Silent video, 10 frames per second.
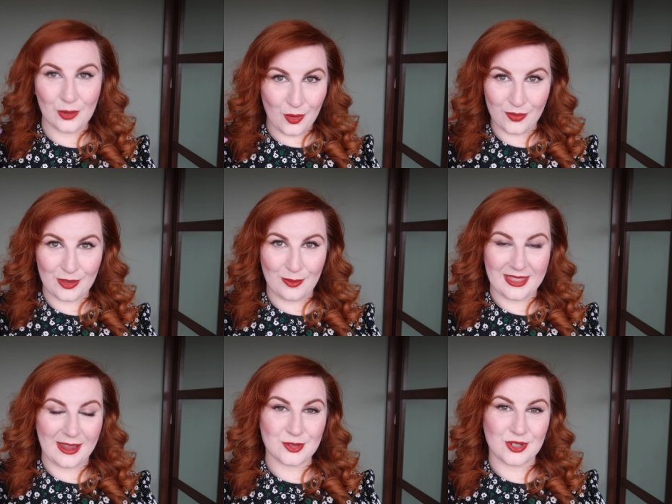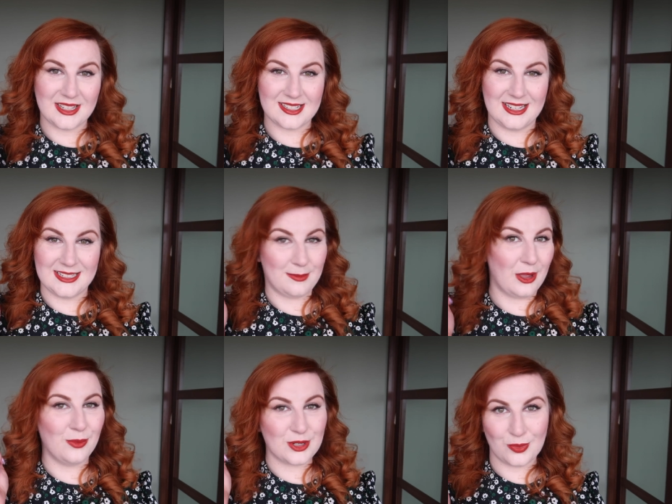go for the one that I was really excited
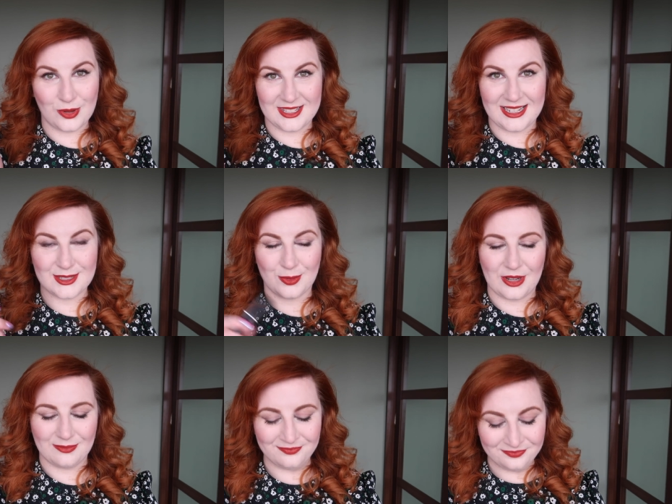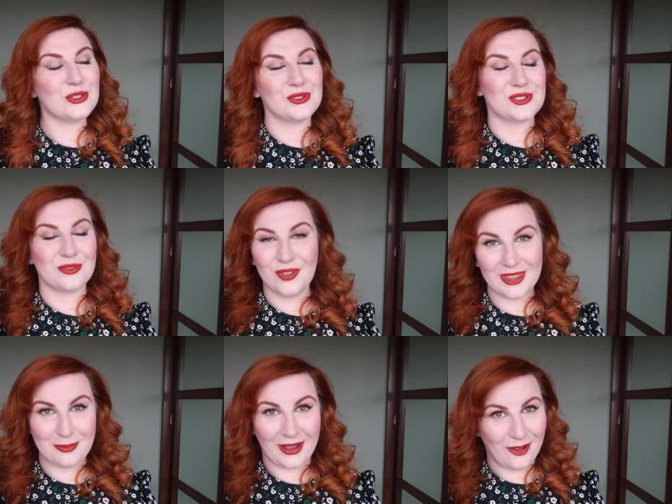about, which was this one. So it's a
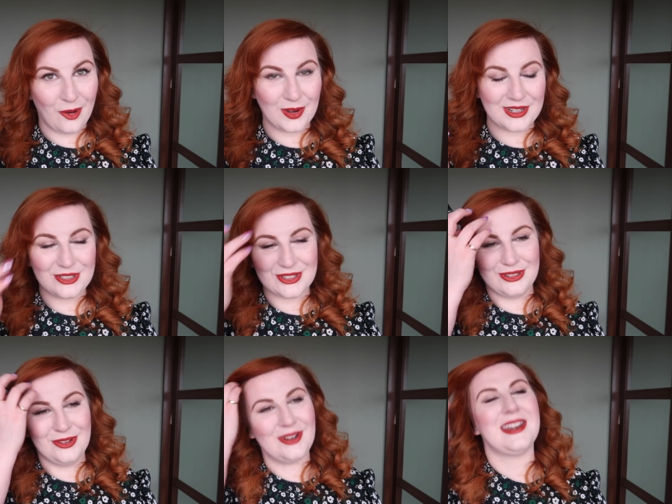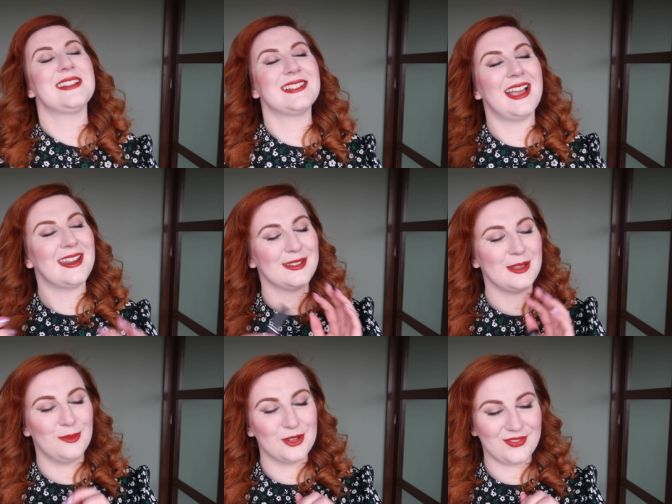really bright orange, not necessarily
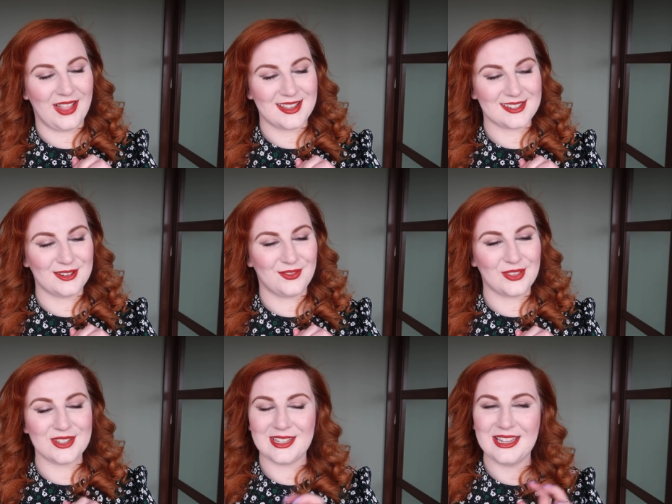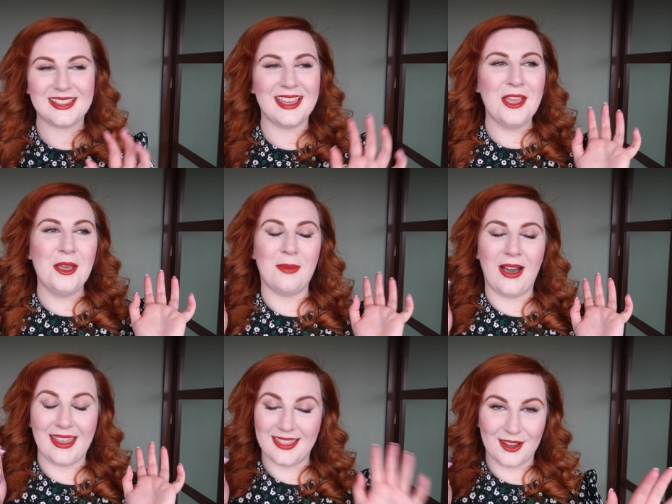the most flattering for the teeth,
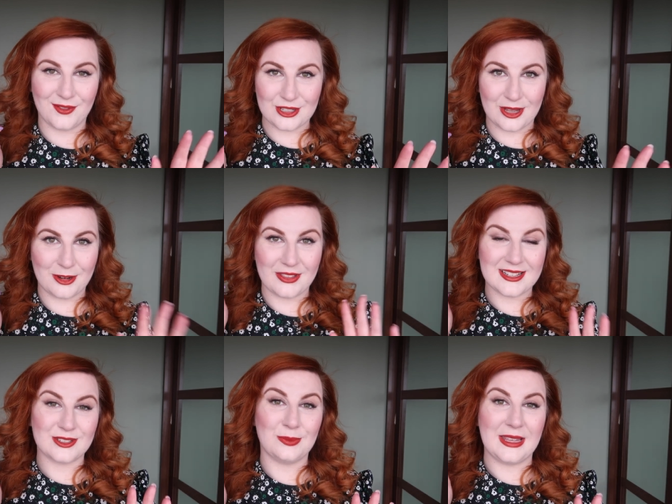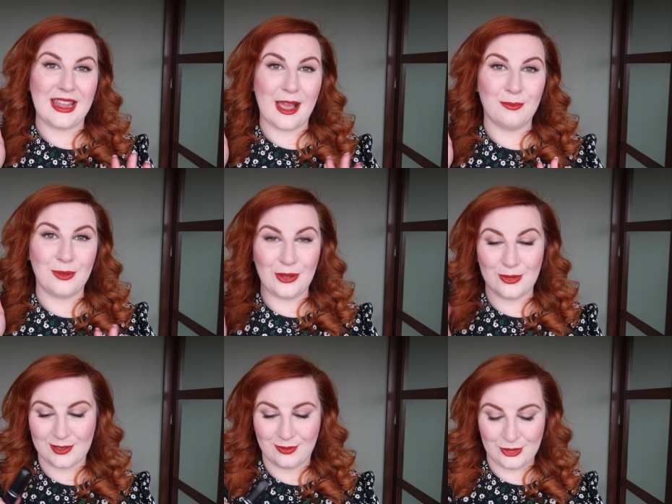but I think for summer this will be a
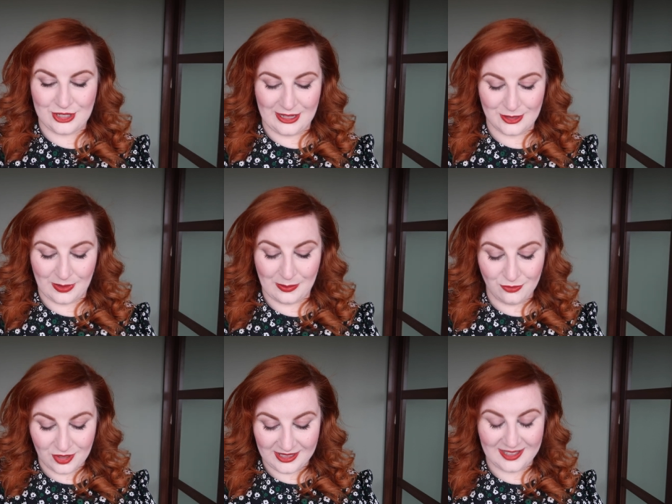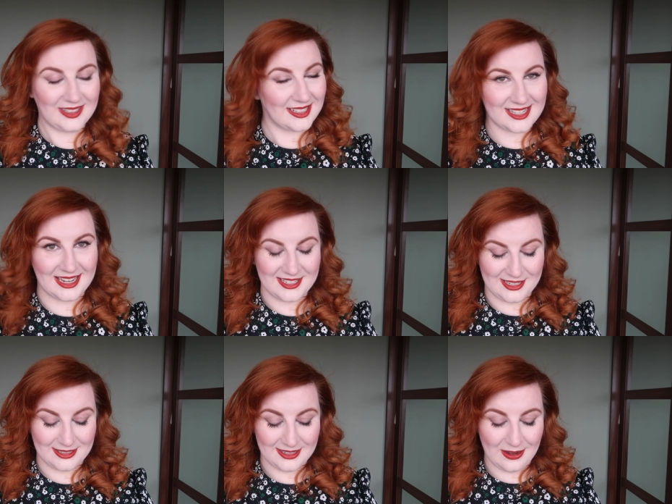beautiful shade. So I'm really, really
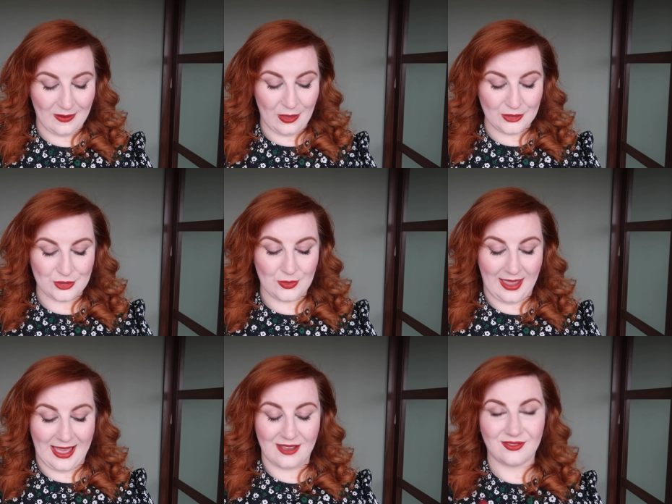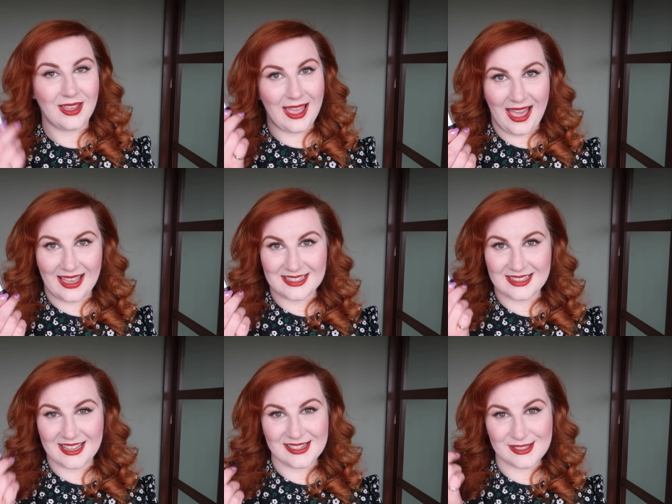excited to have
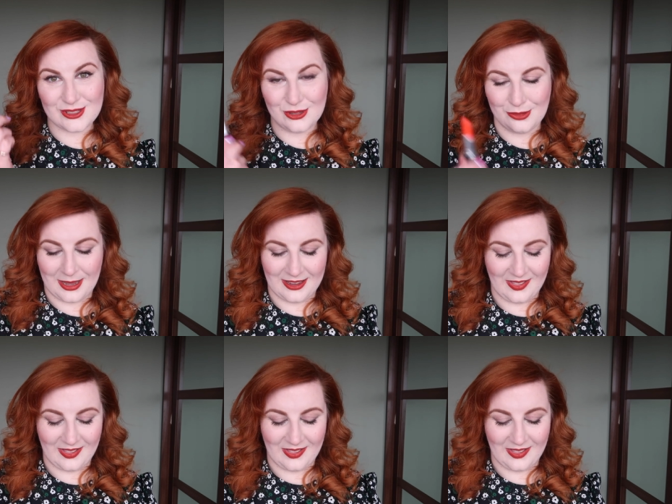added this to my